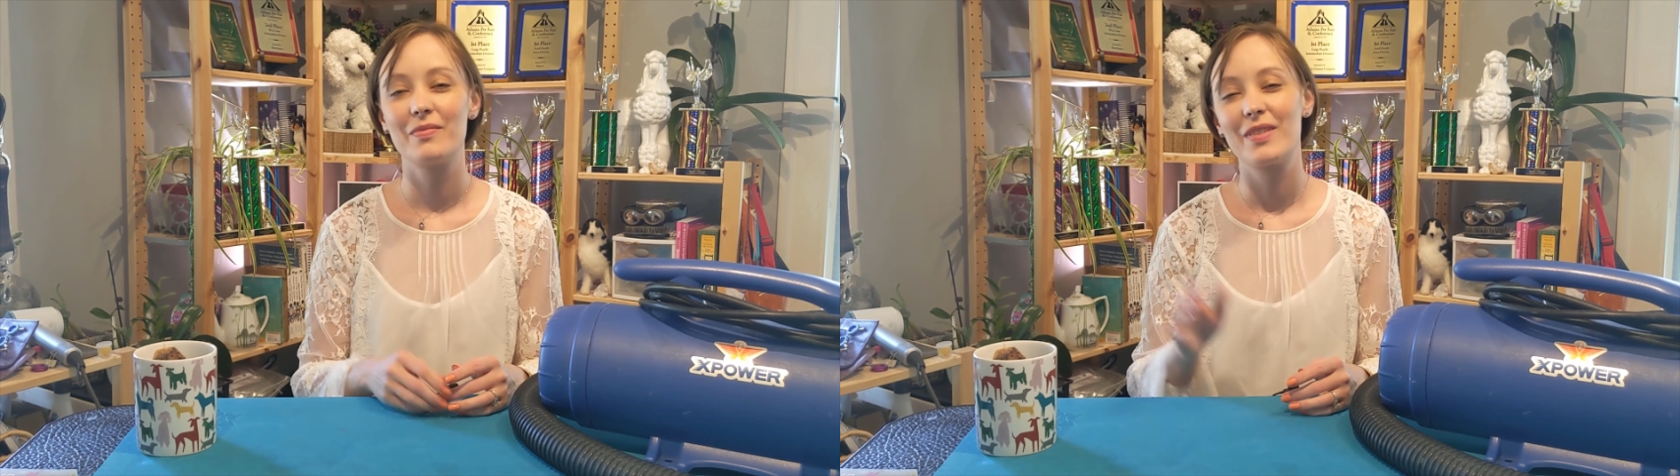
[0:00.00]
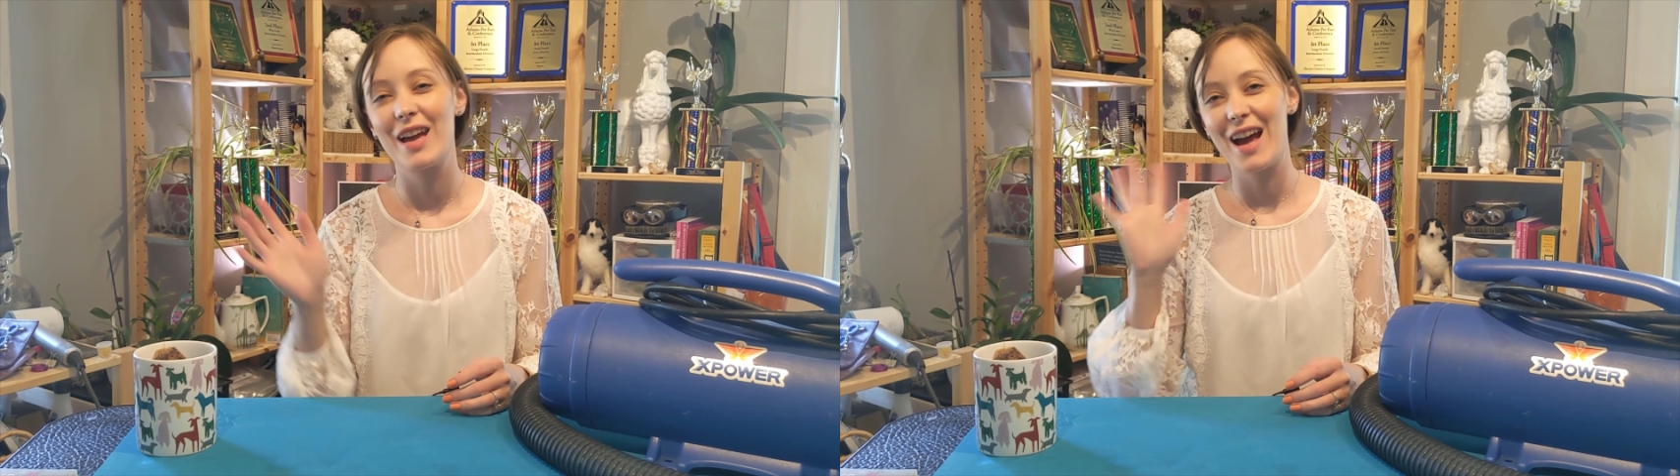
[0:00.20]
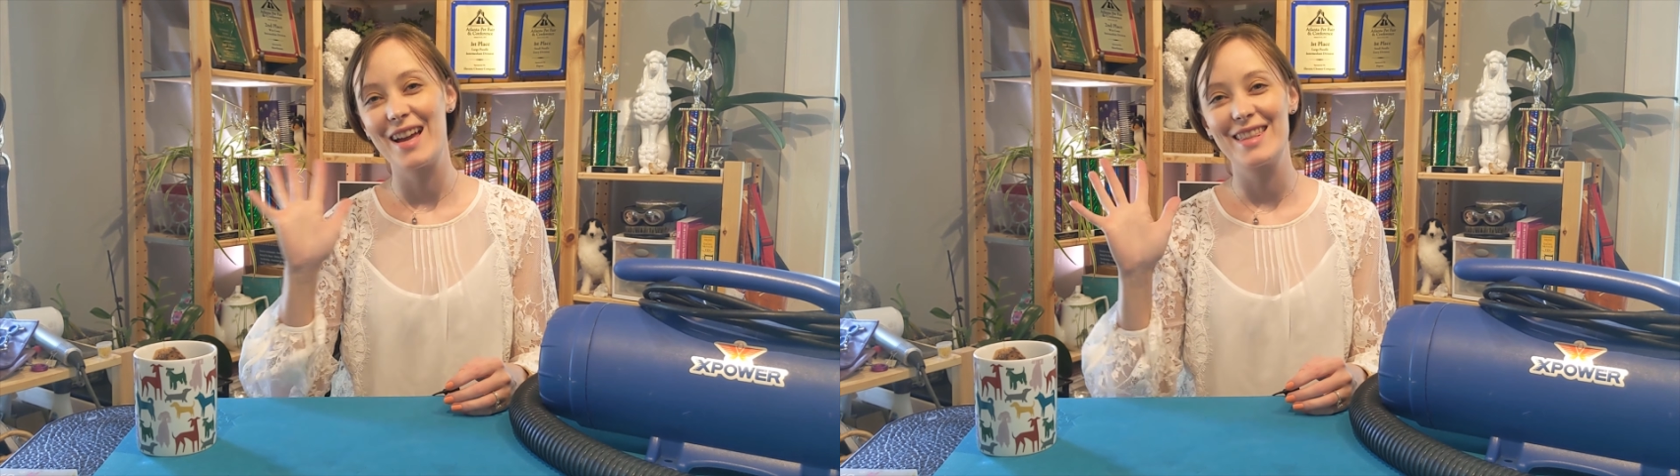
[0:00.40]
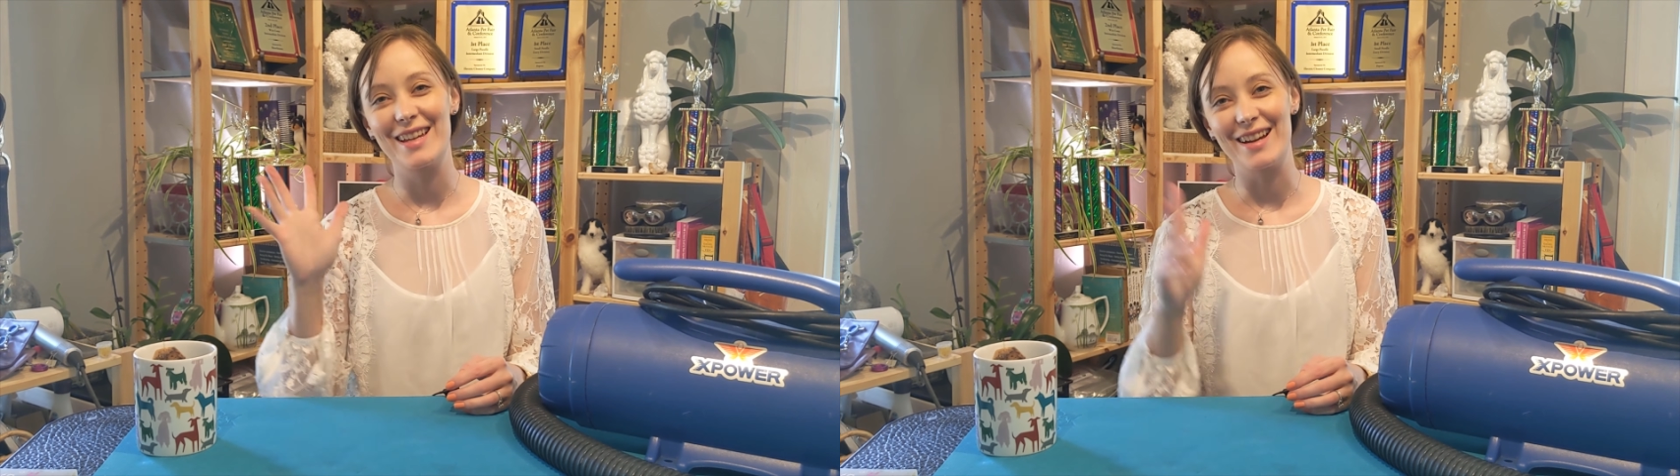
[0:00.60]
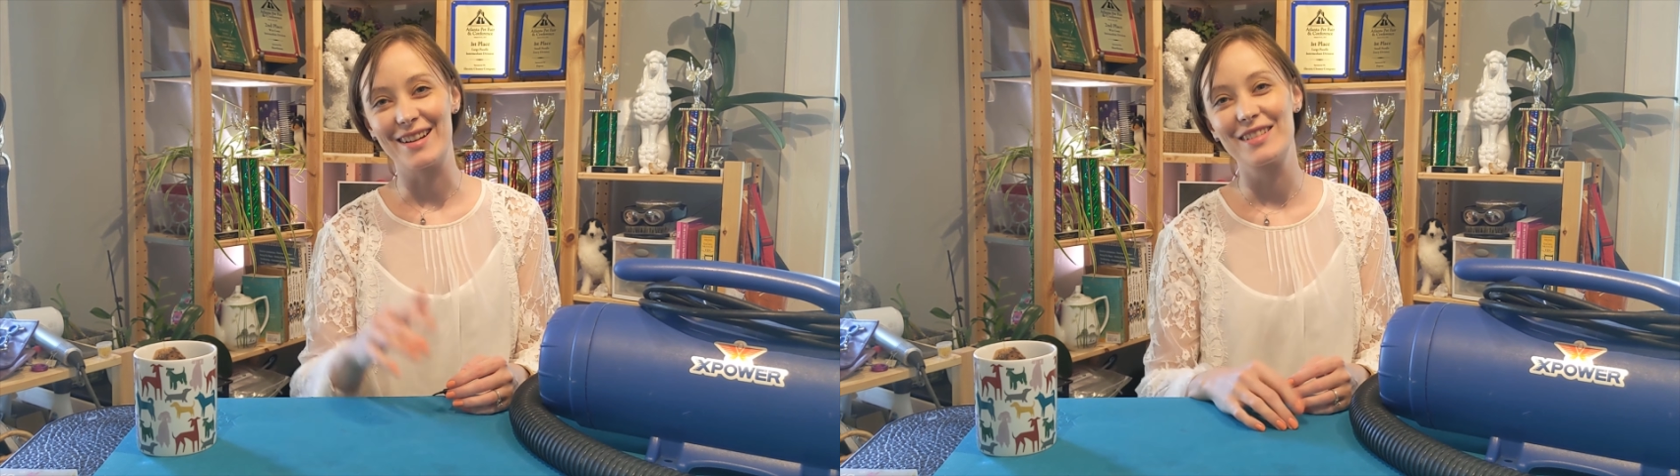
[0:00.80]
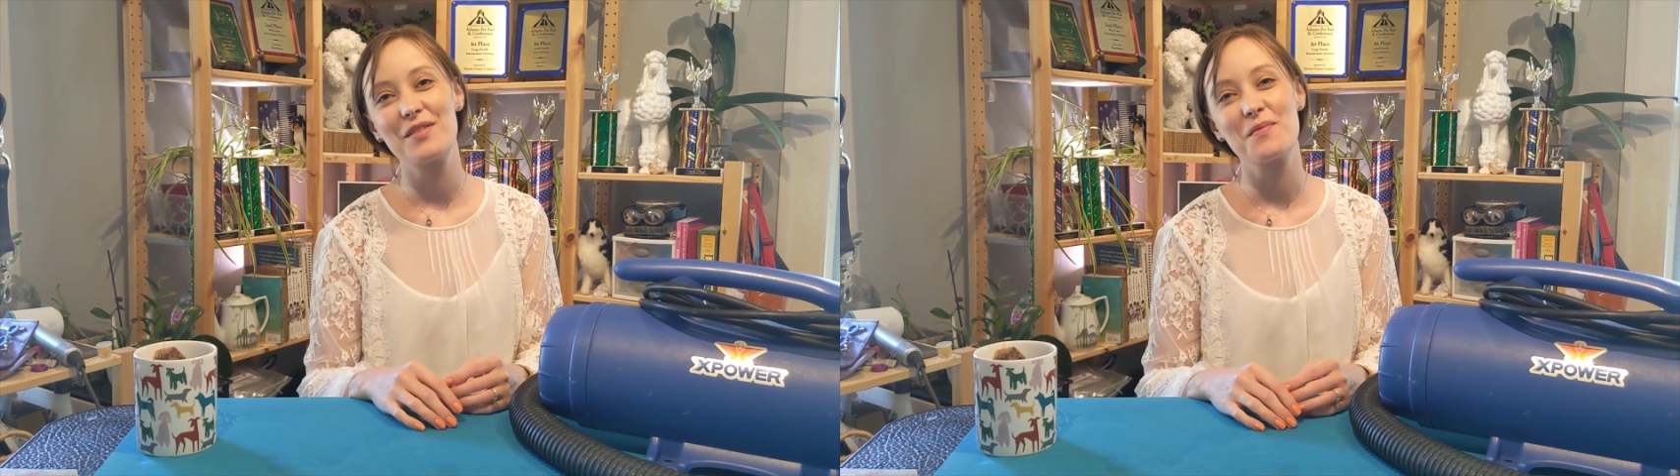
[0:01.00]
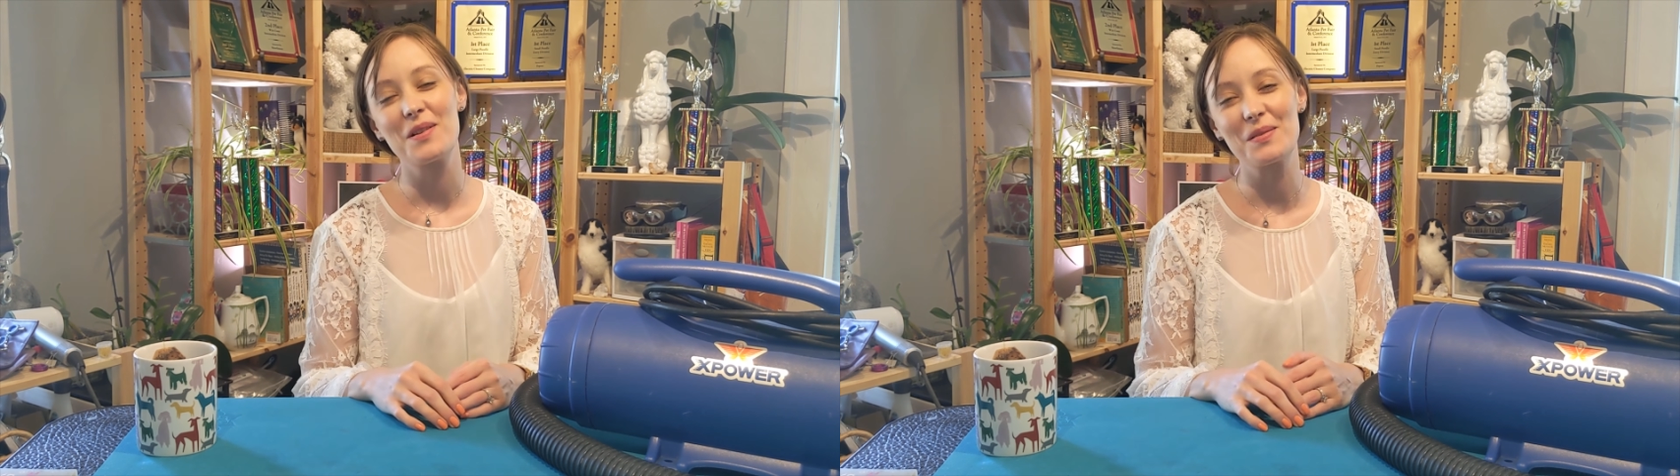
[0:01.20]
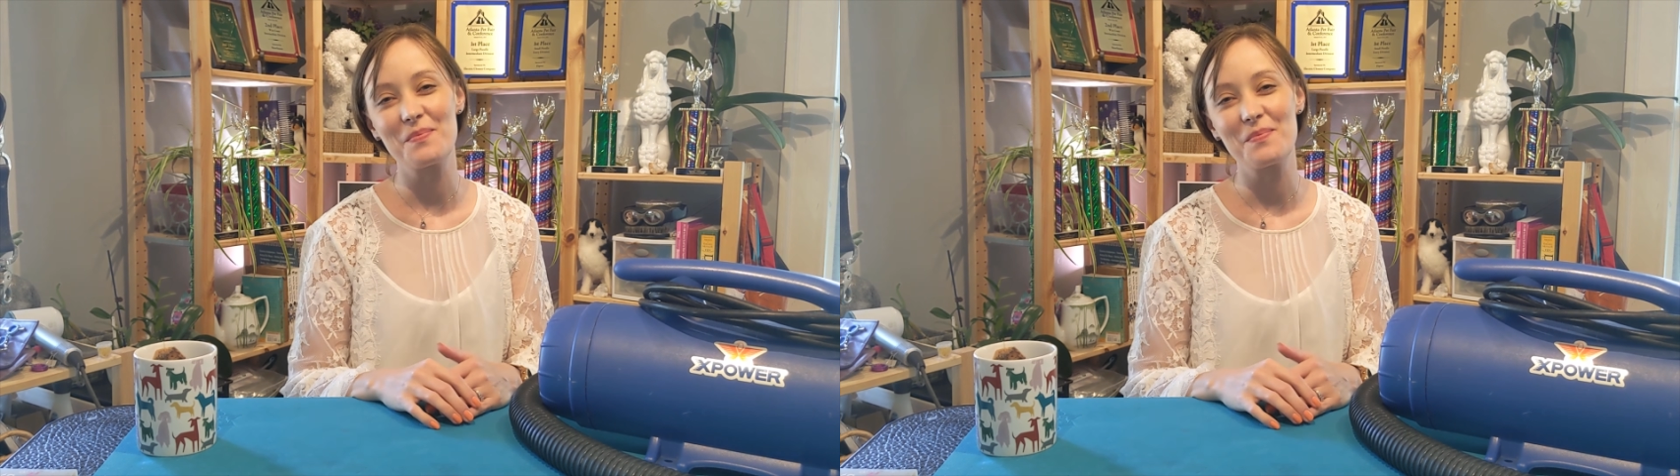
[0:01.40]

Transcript: Hi there, welcome back